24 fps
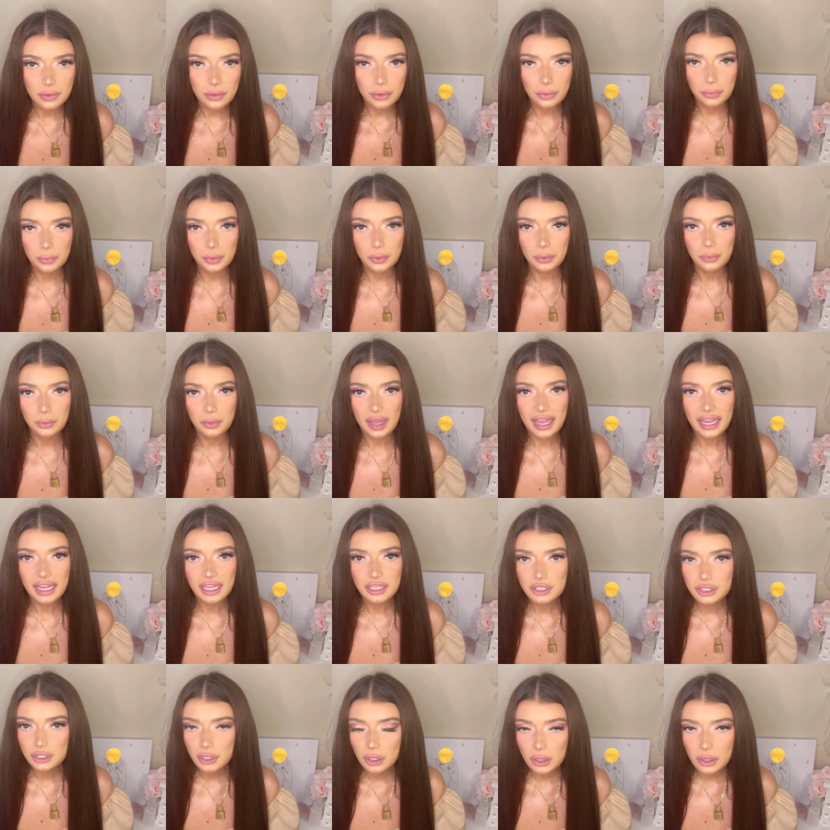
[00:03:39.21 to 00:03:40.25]
through
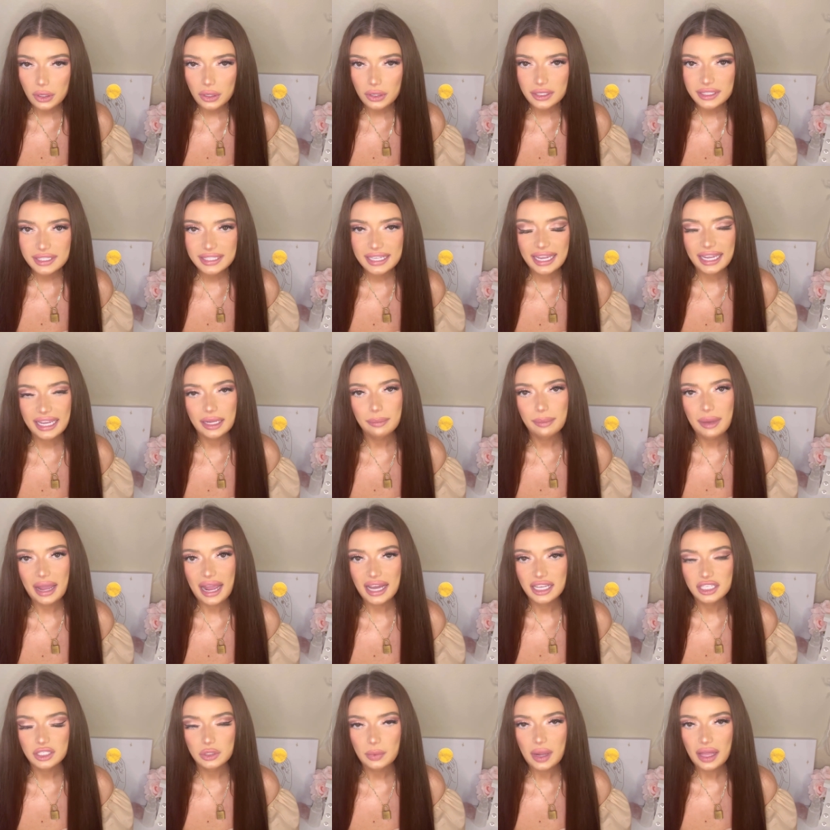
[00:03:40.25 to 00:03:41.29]
angels and
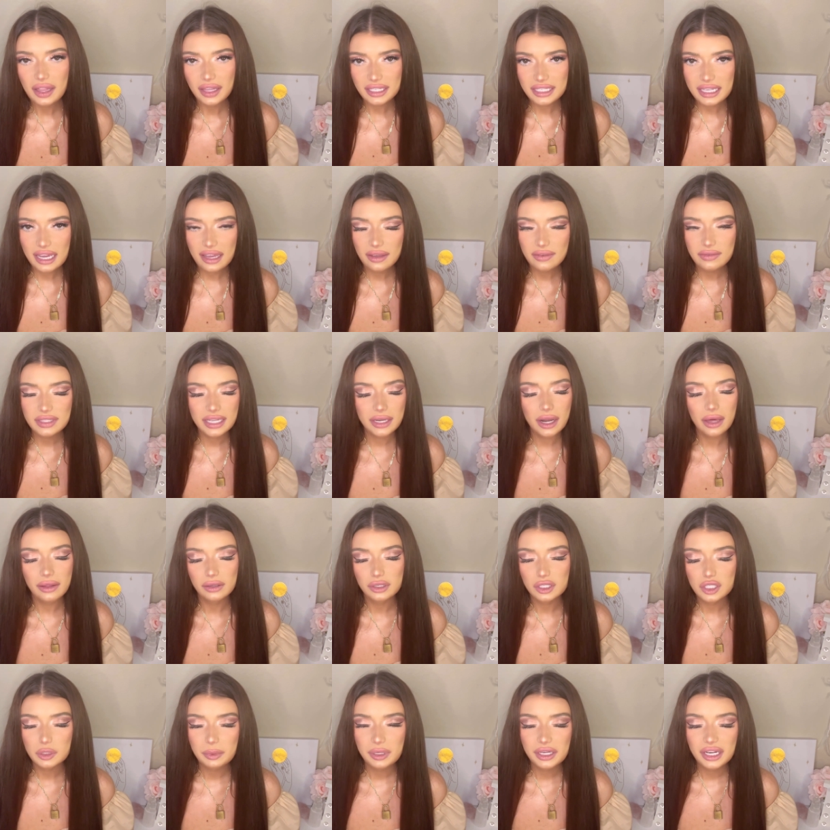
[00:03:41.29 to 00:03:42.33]
past relatives and
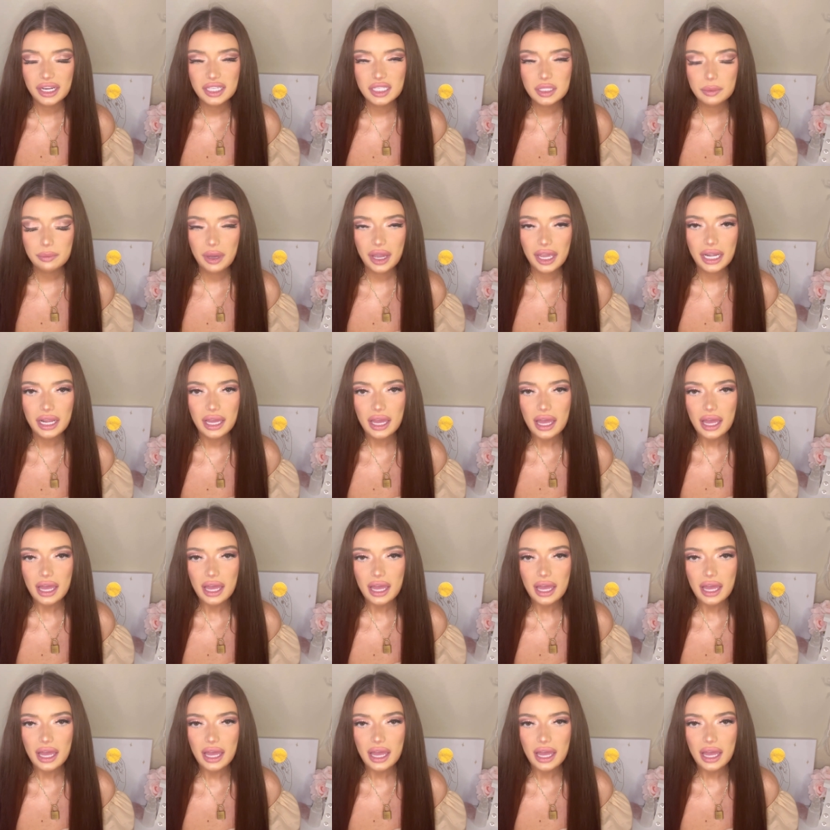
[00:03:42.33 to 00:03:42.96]
other spirits, but